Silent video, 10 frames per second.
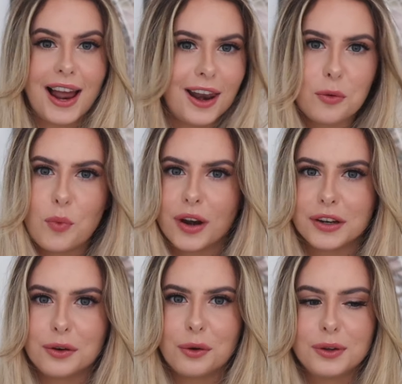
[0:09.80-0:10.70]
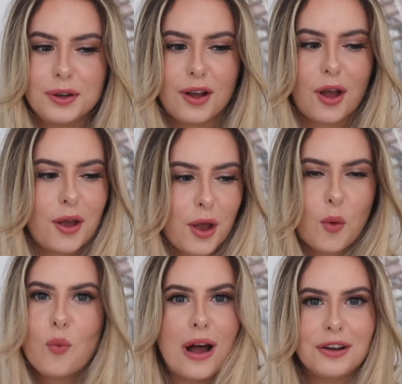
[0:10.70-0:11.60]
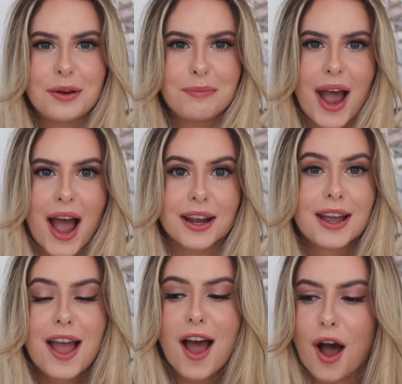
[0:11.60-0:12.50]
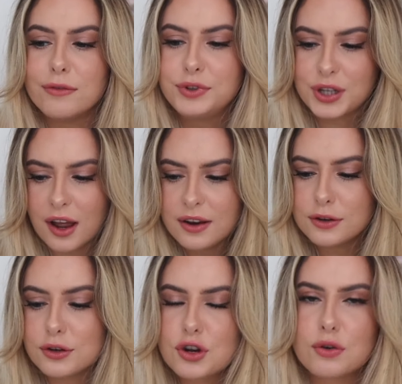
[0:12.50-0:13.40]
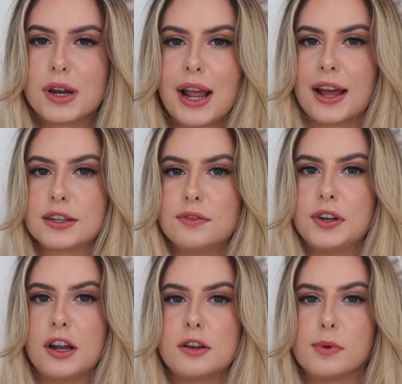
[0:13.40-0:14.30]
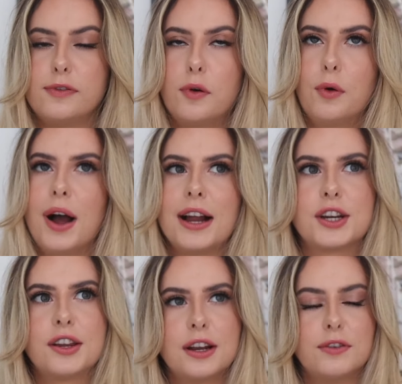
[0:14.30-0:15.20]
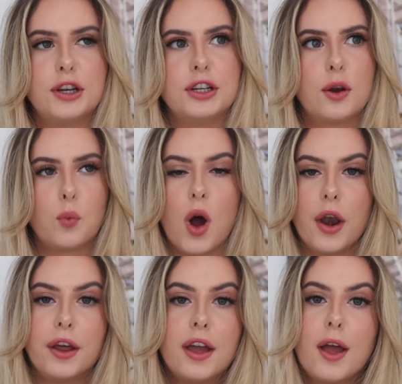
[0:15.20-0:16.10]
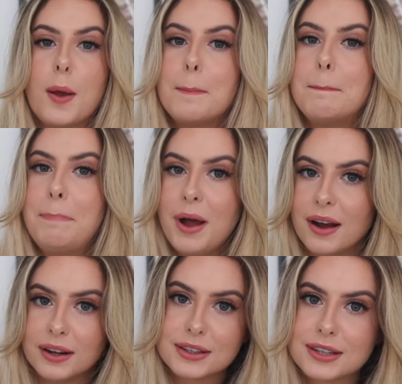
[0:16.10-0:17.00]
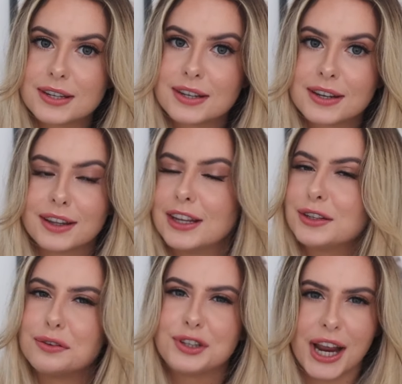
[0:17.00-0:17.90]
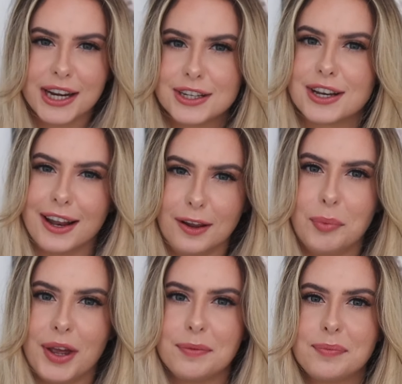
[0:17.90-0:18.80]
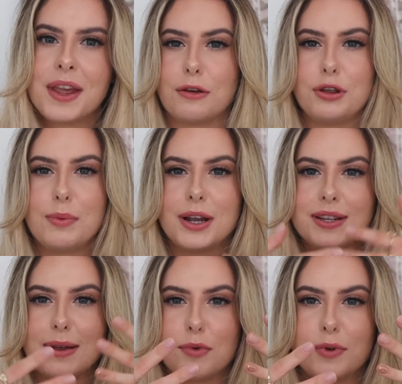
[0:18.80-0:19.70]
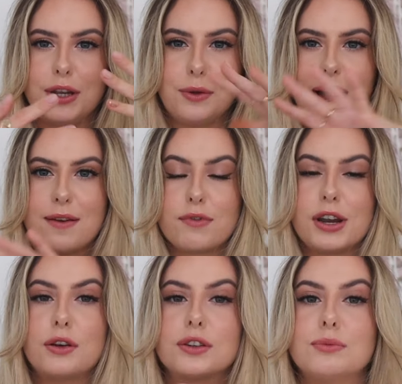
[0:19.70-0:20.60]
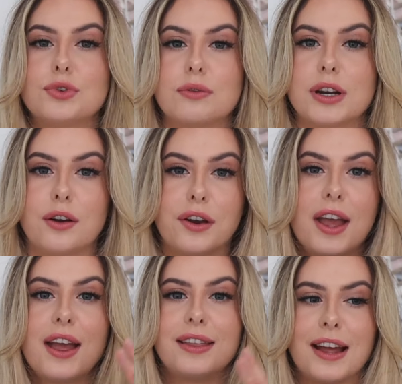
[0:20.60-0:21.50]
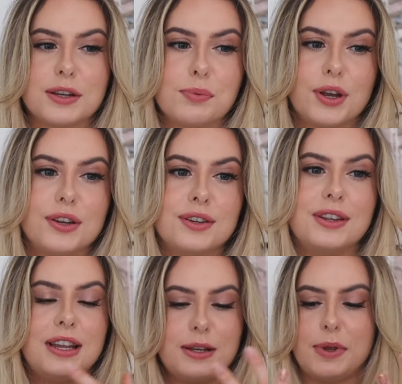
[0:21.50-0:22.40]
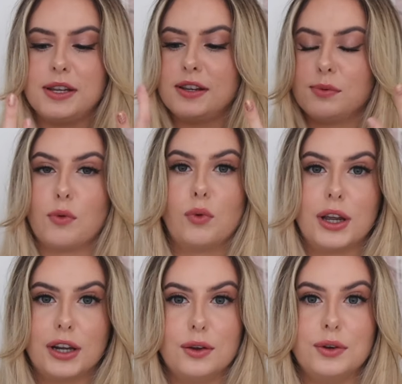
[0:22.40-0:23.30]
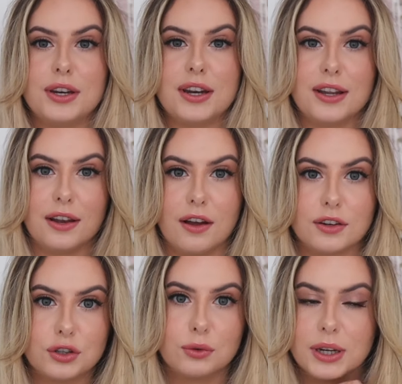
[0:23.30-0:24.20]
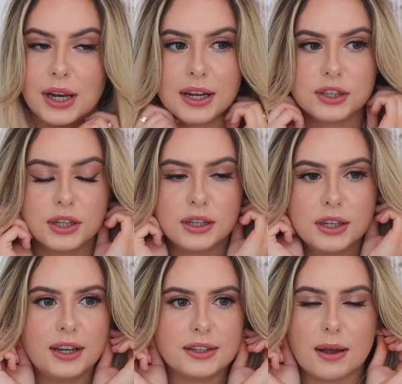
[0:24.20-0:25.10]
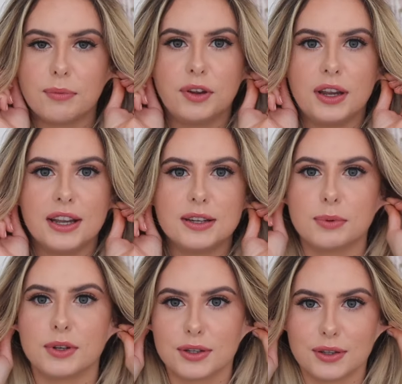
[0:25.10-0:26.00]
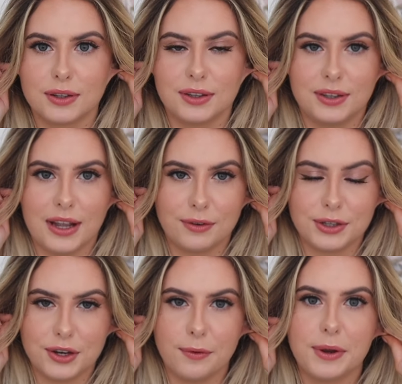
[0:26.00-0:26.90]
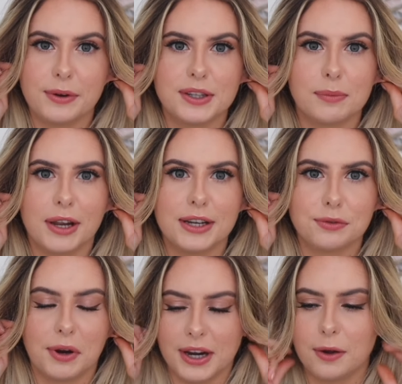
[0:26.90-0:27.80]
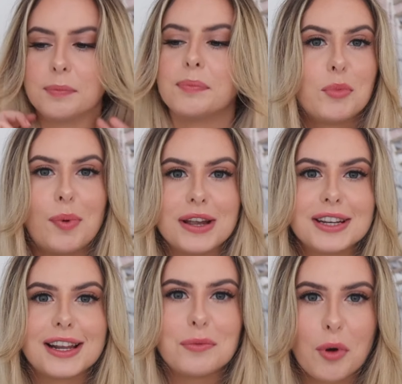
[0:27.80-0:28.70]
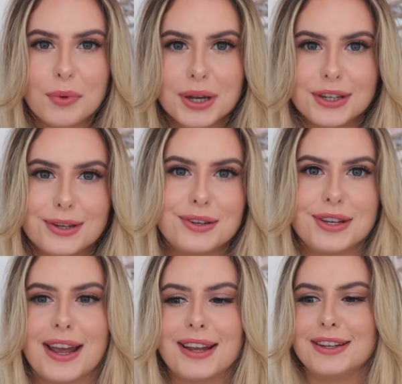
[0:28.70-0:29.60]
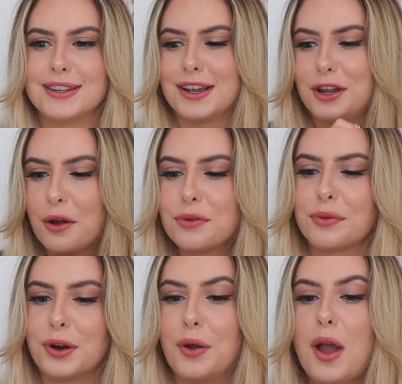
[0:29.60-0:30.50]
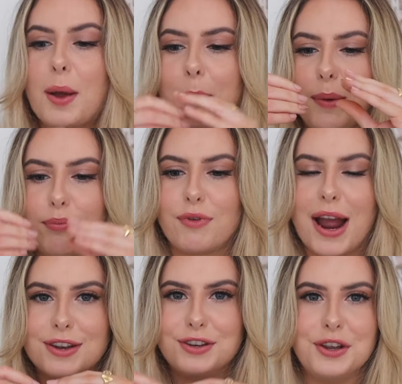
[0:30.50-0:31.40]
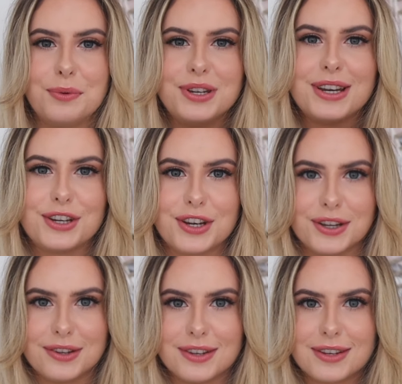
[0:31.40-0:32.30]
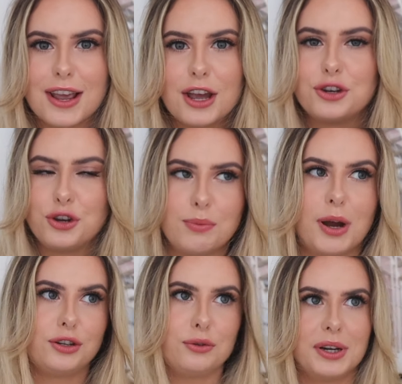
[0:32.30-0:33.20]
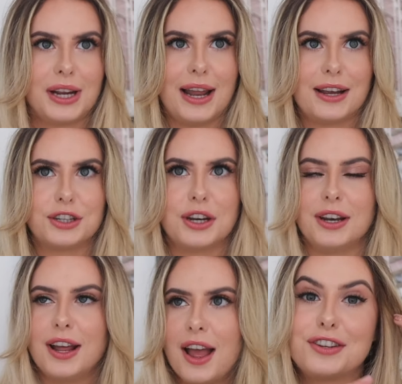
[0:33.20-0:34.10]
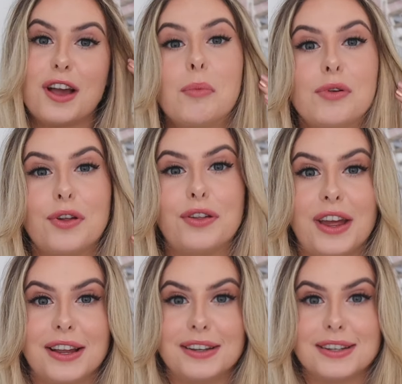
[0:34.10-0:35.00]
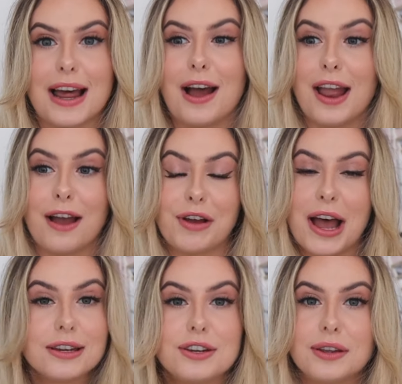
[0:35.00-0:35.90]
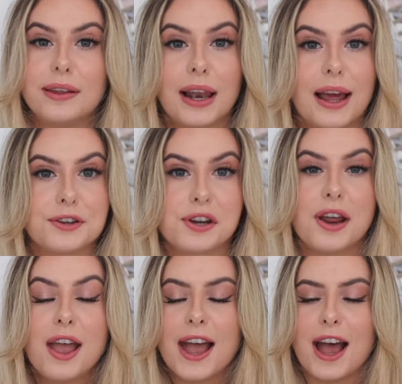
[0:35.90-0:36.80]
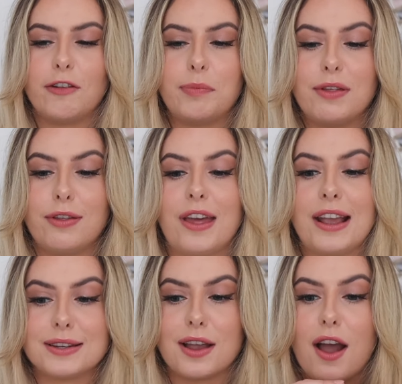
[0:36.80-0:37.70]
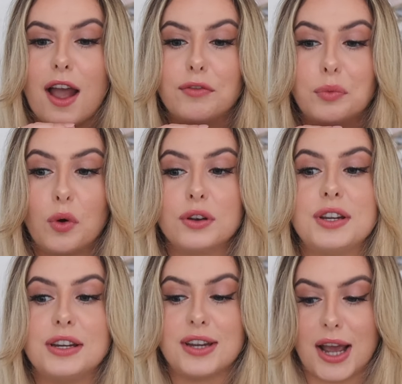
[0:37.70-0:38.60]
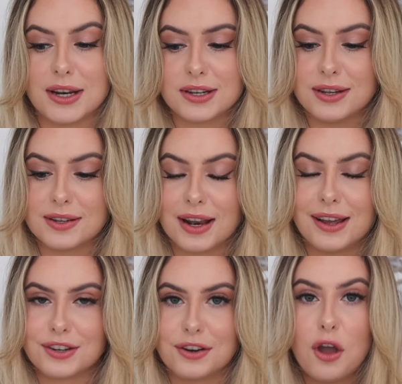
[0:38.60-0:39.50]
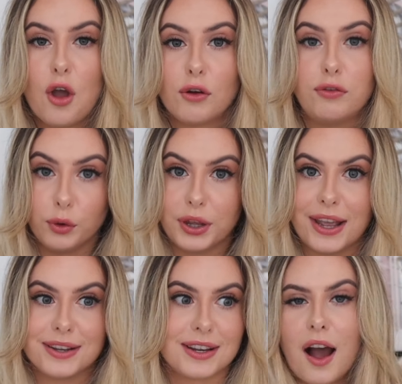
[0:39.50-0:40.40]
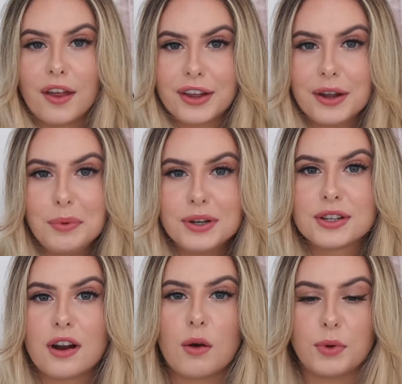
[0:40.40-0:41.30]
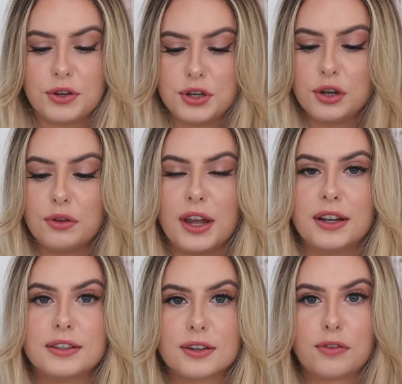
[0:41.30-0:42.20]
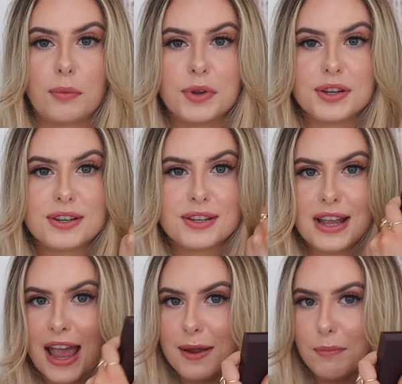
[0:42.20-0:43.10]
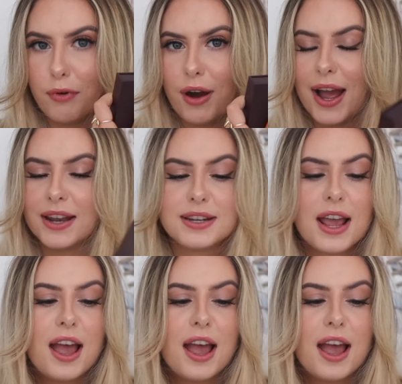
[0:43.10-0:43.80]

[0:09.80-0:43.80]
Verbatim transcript: Hello one and all, welcome back. I've done jewellery collection videos before, actually I think I've only done one, but things have changed a little bit. Now you might say, Marie, you have already got some jewellery on. That's because these pieces were all included in the last jewellery collection, except for the ears because there is no earrings in my ears right now. But basically what we're going to do today is go through my brand new additions to my jewellery collection. Some of the things that I have added to the collection have been things that I have wanted to add to this collection for years. I think i want to start with two things from the same brand.